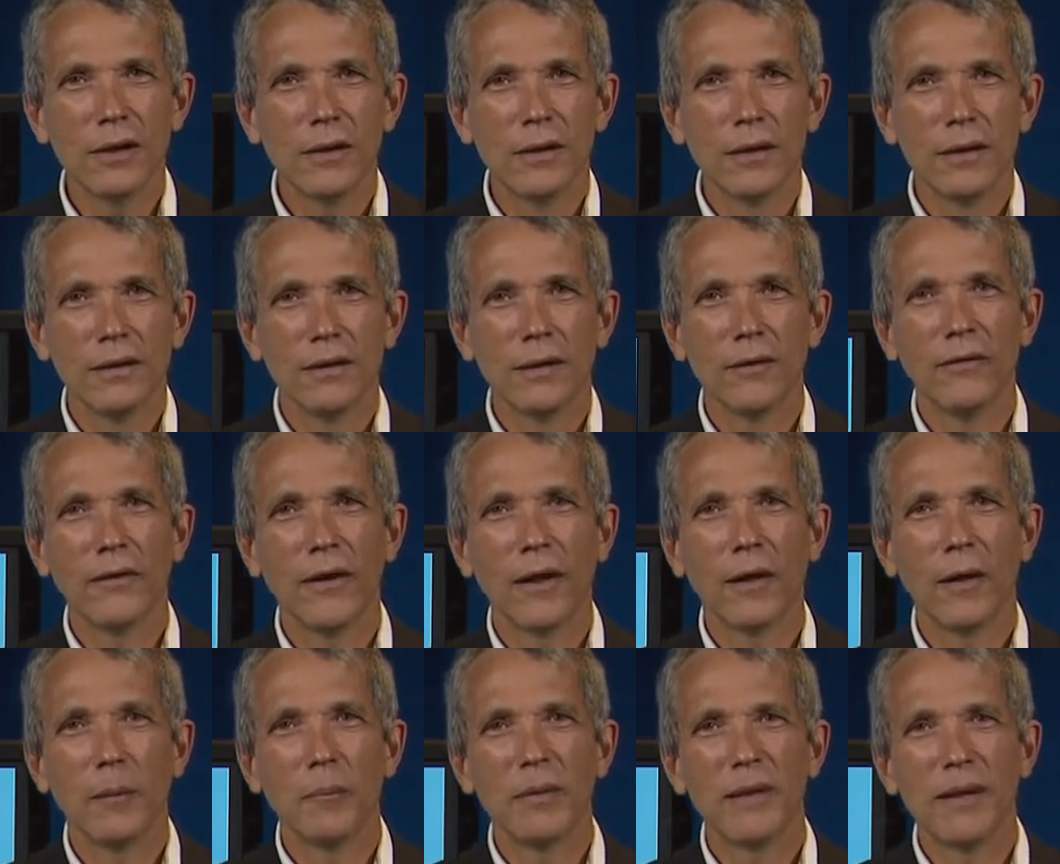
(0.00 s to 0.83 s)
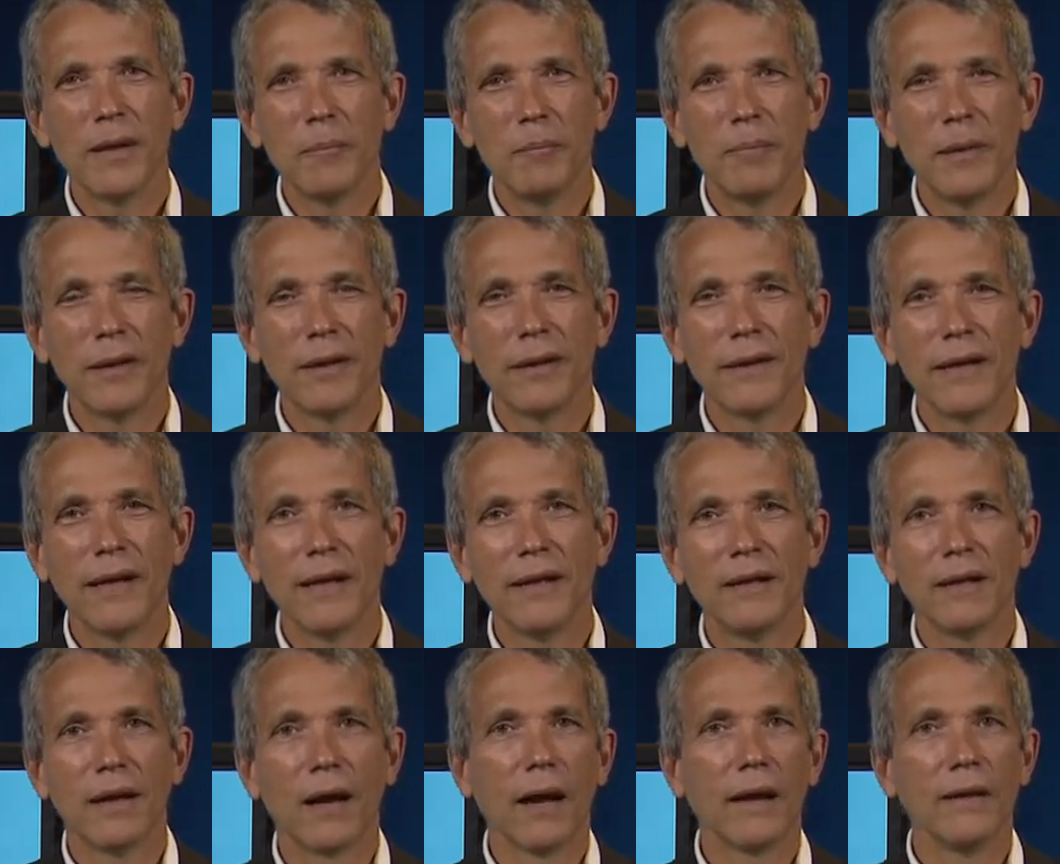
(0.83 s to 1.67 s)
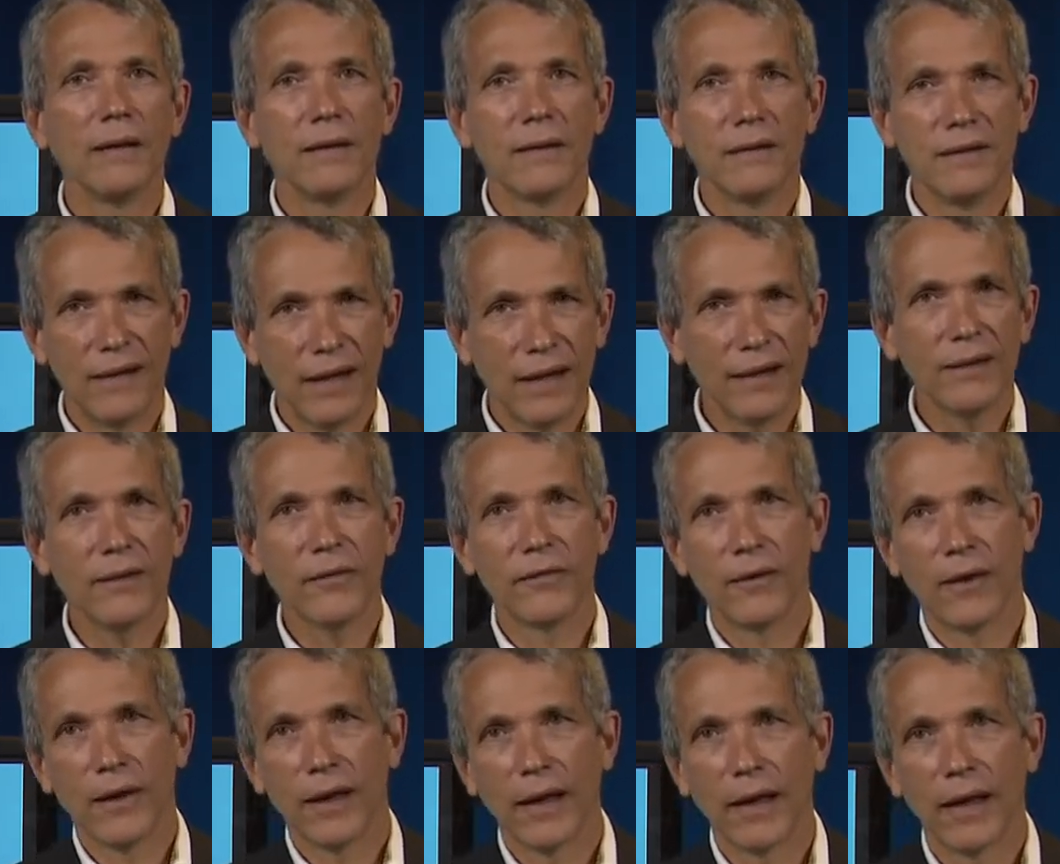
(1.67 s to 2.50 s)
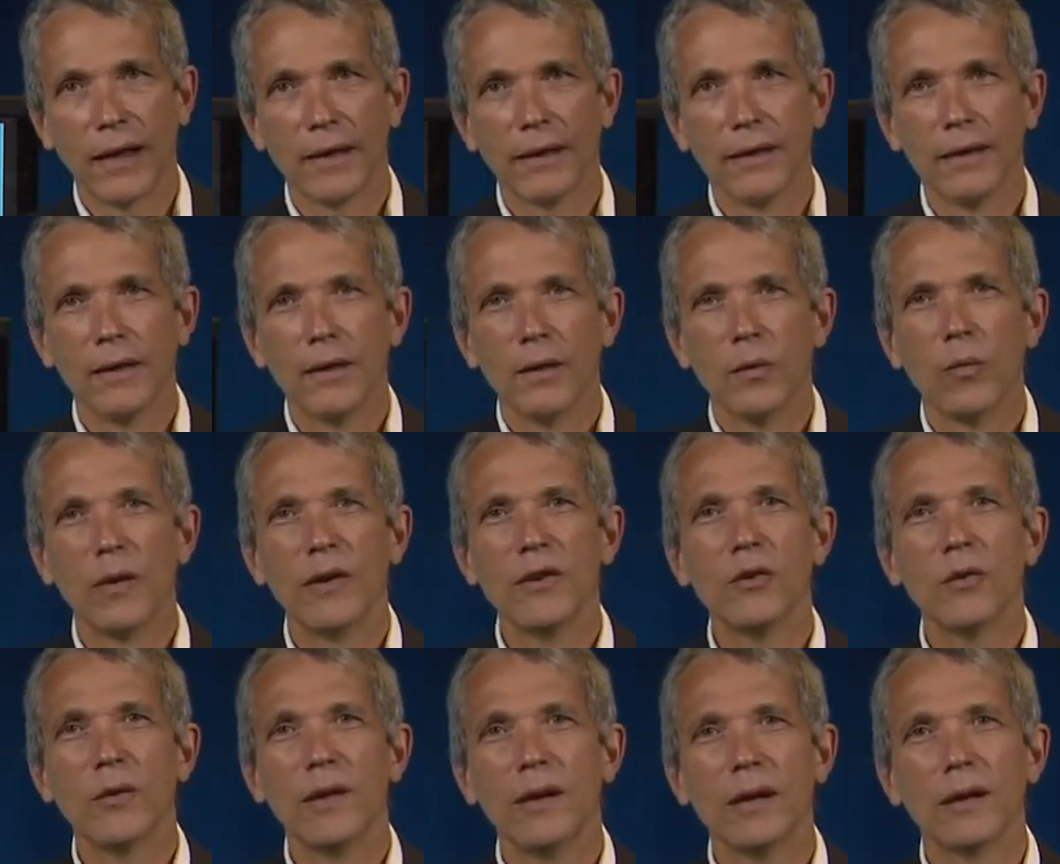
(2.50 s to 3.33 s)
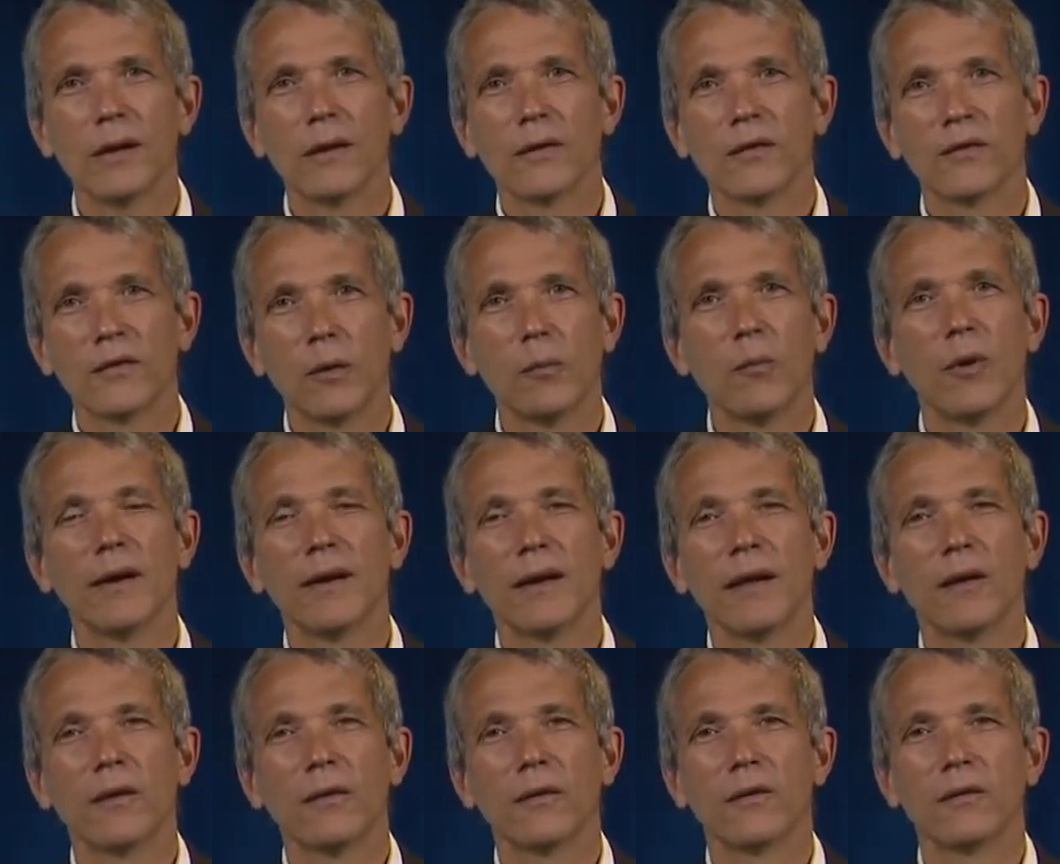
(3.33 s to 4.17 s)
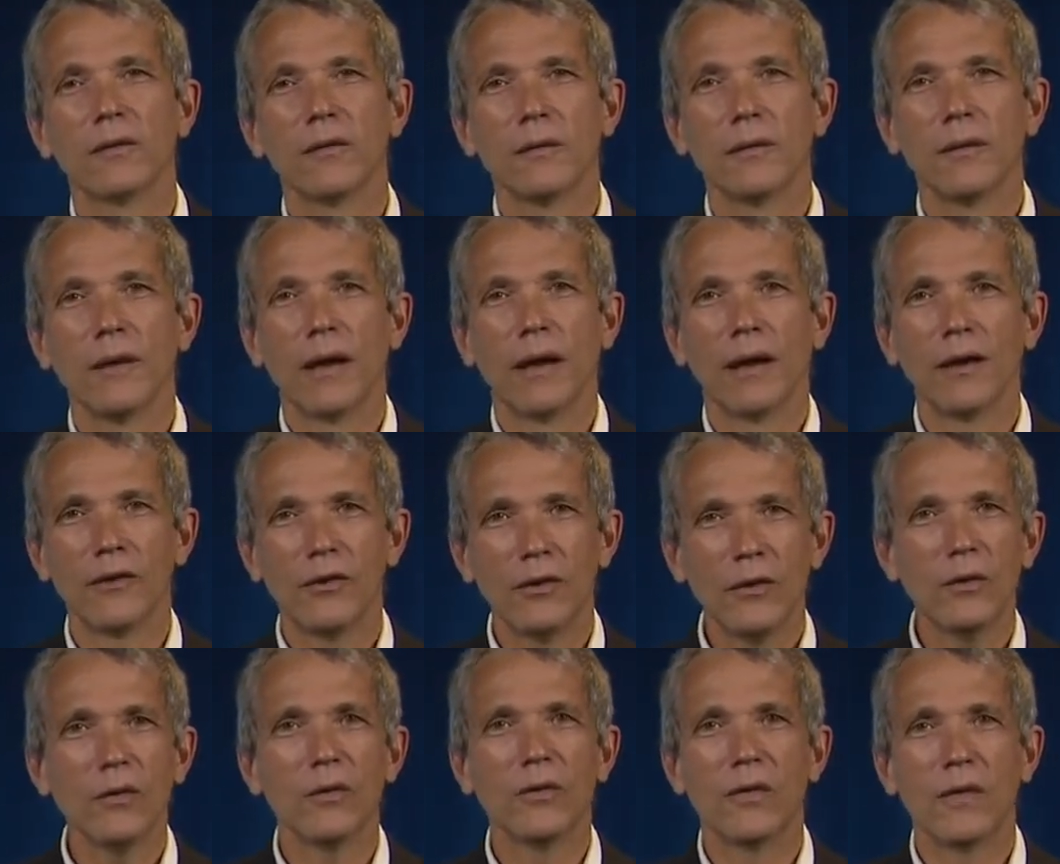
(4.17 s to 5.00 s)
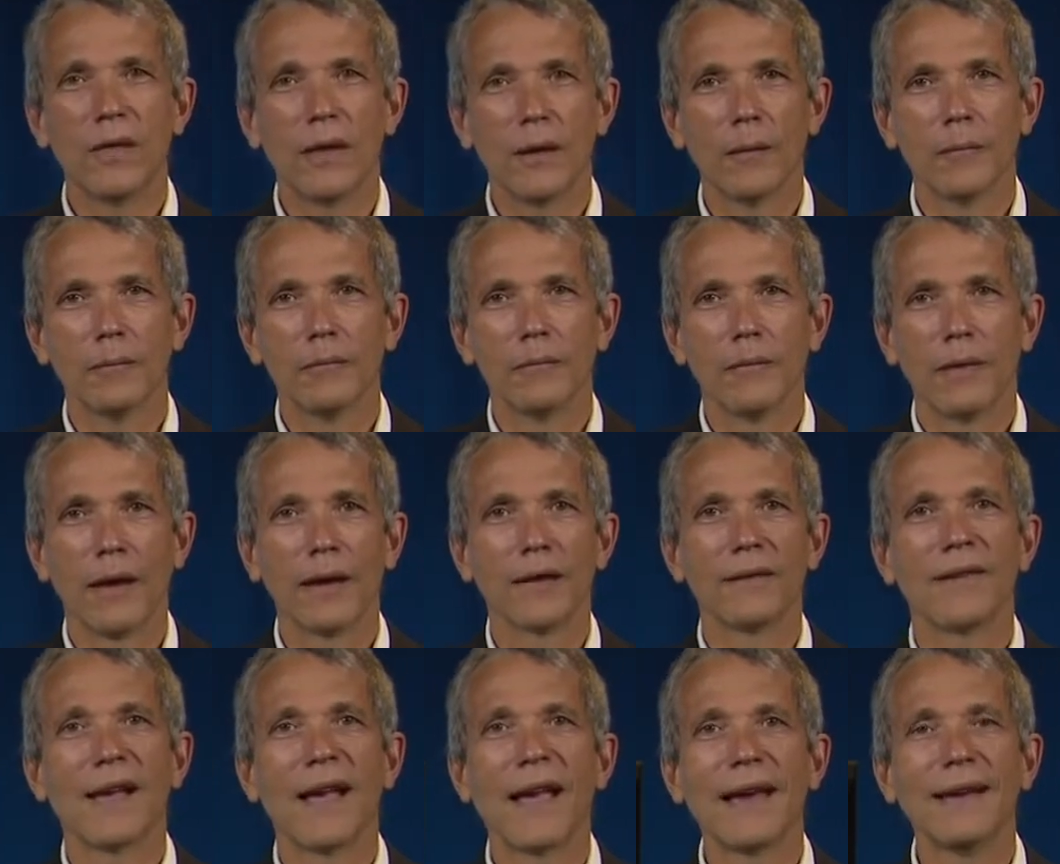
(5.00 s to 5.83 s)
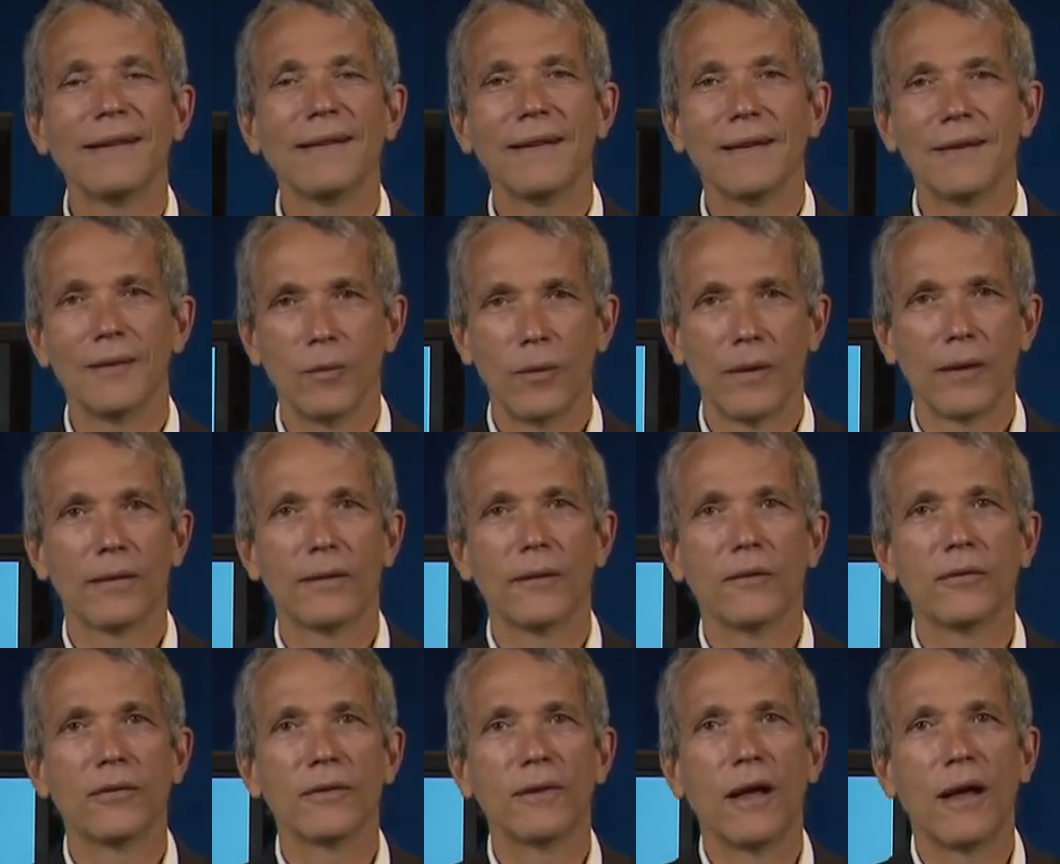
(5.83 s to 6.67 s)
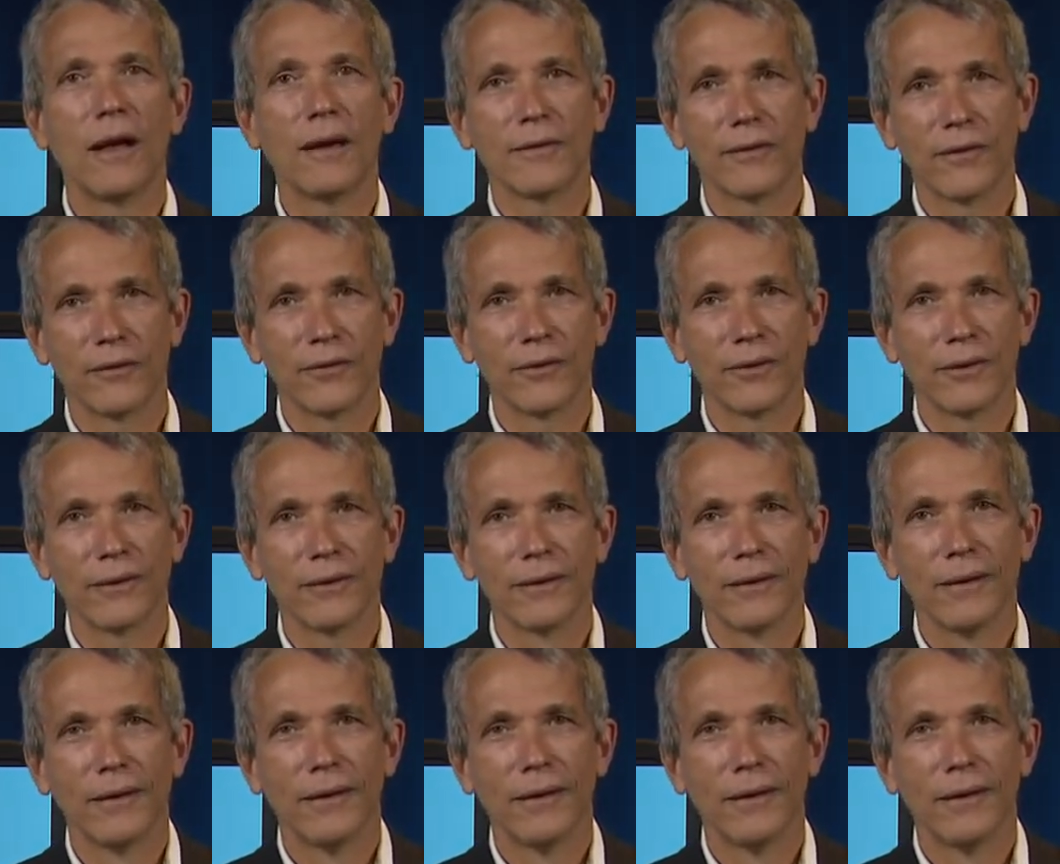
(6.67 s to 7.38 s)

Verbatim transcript: develop the ability to identify when you hear someone else uh, use them, as I did with the philosopher